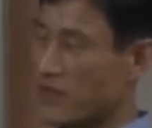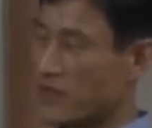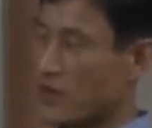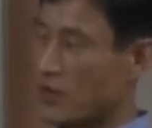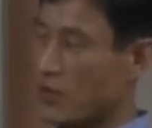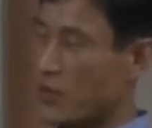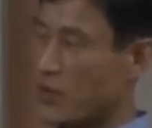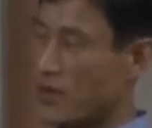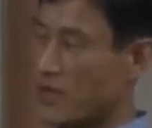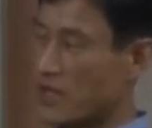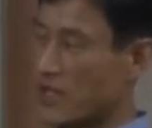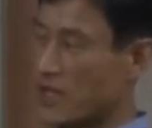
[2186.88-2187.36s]

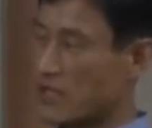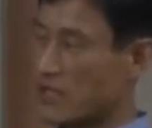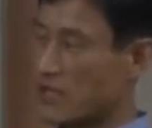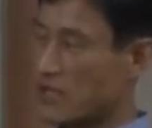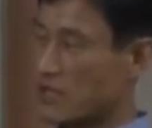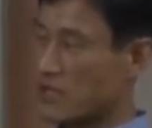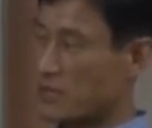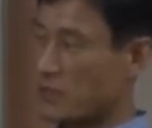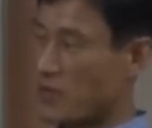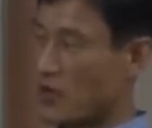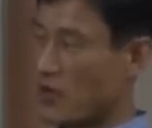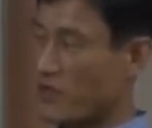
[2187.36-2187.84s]
Correlation
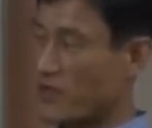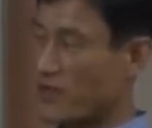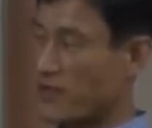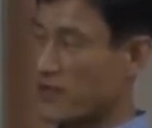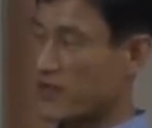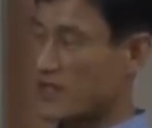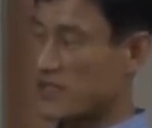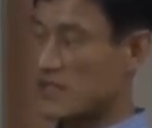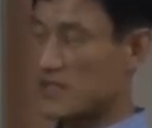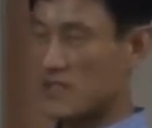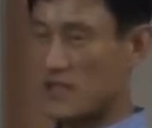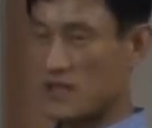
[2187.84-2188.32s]
is
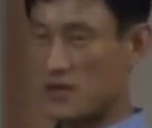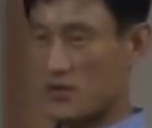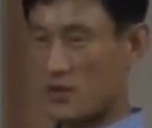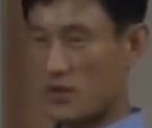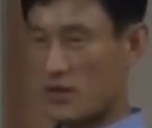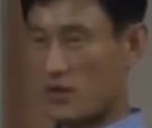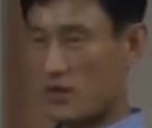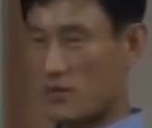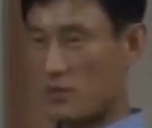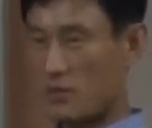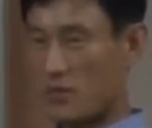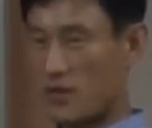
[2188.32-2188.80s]
perfectly
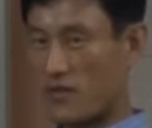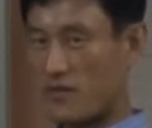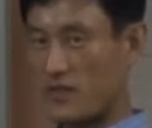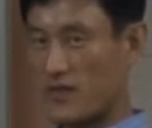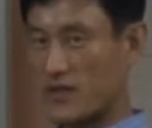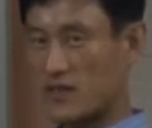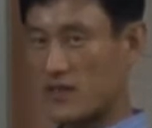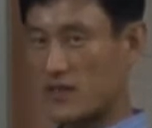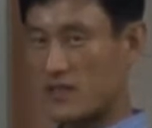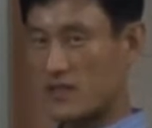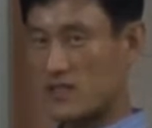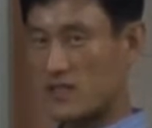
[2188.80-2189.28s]

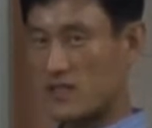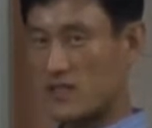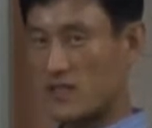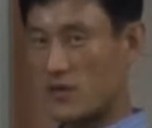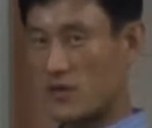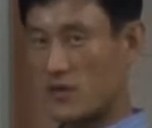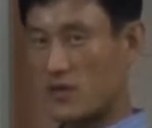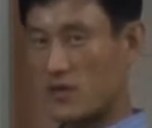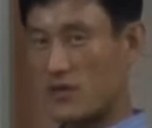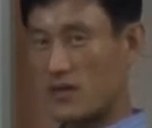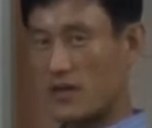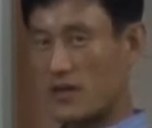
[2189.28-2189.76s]

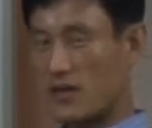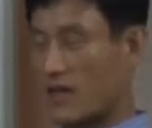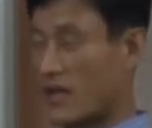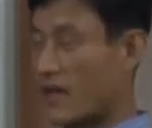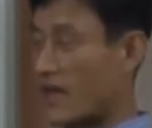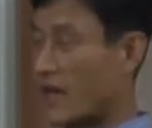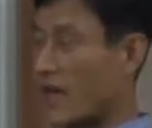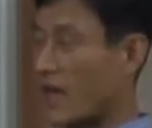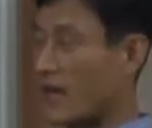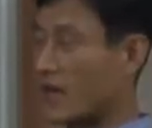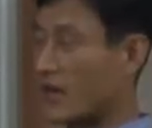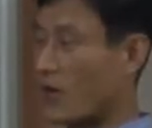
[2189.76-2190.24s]
0,
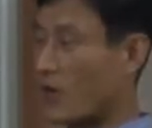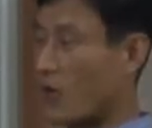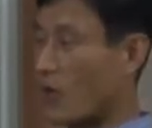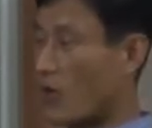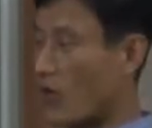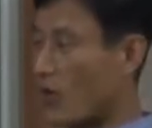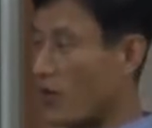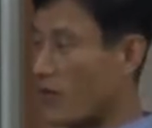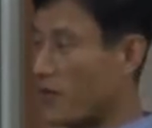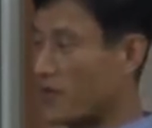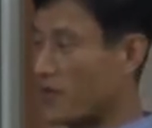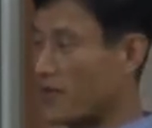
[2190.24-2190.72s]
and
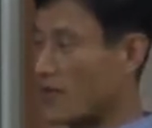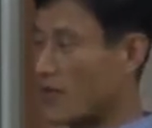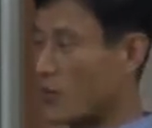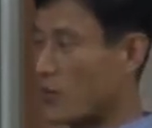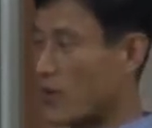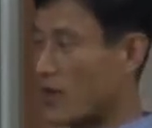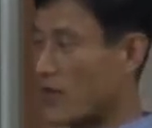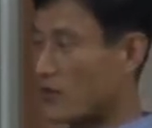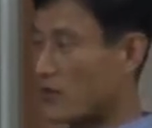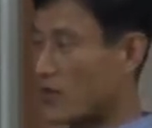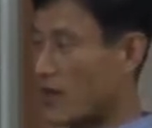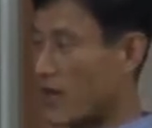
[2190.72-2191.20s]
only
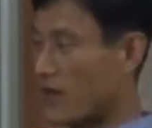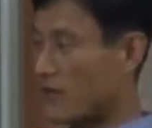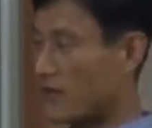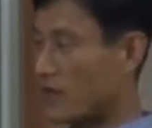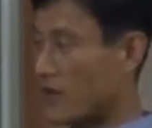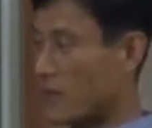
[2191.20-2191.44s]
when you have